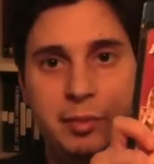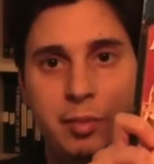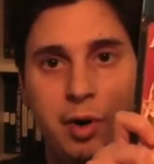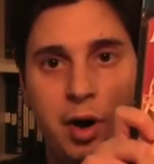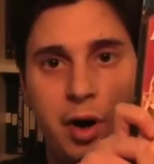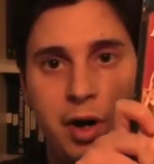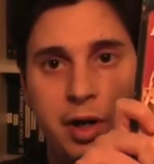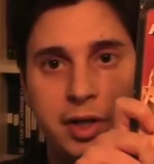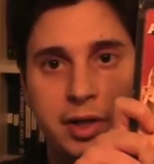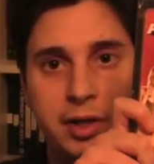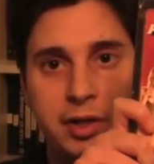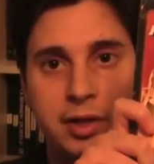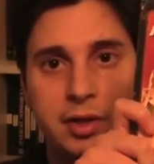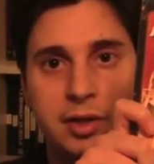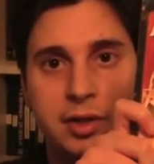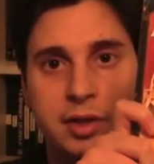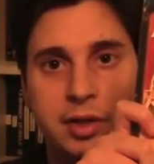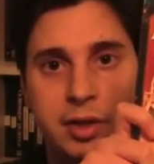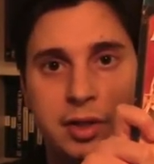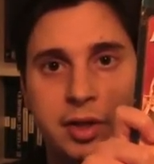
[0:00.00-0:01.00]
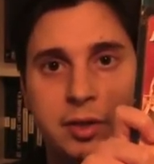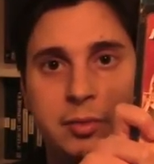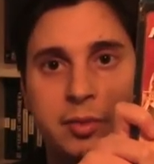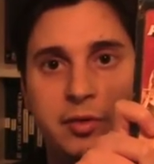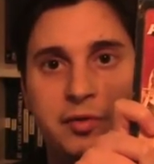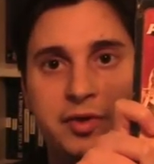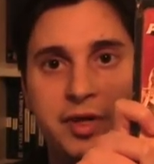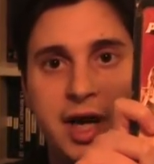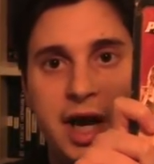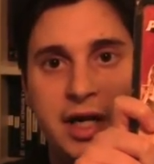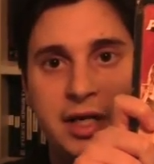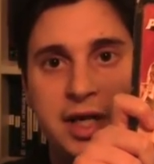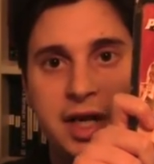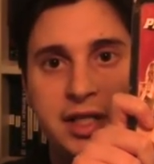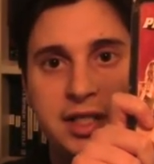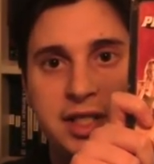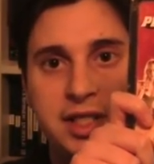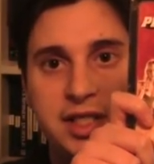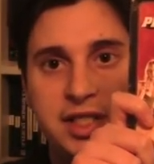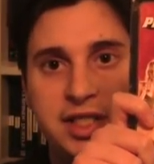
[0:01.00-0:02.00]
Mark, the movie guy
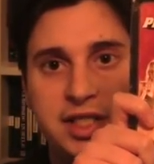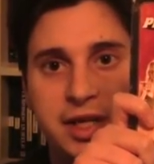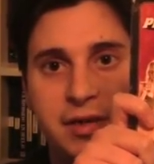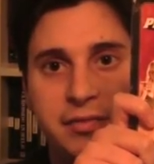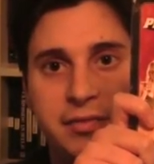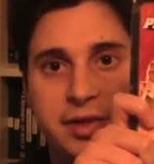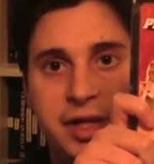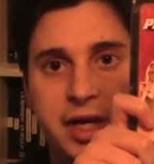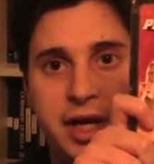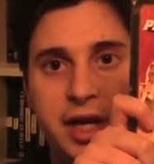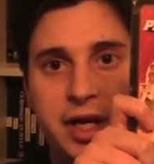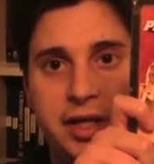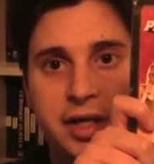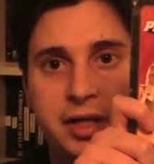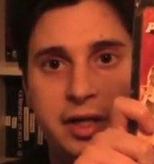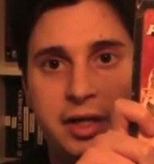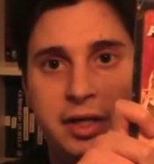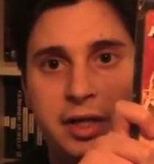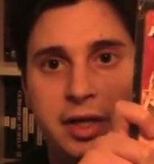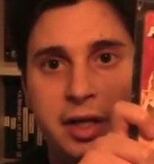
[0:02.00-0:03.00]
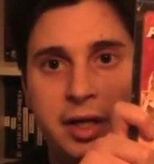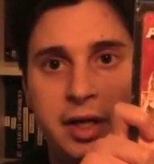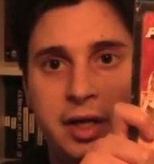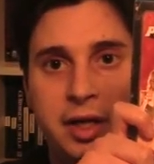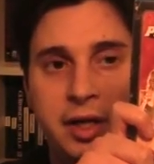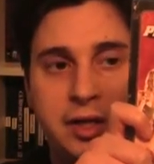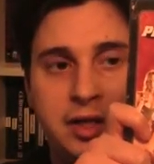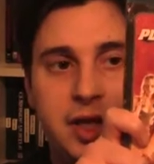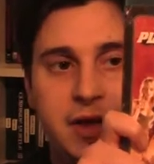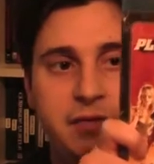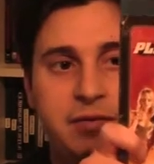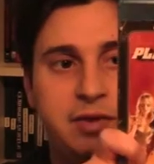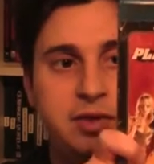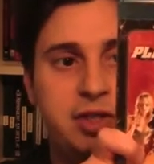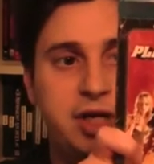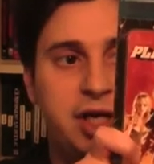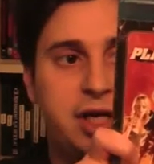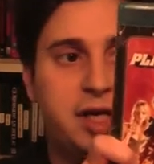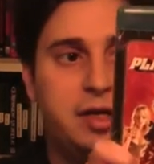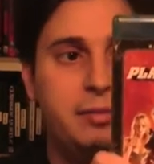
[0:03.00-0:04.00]
1978. Definitely
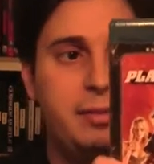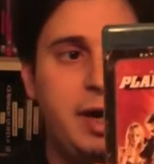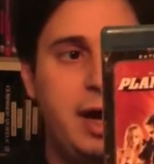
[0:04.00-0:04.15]
check him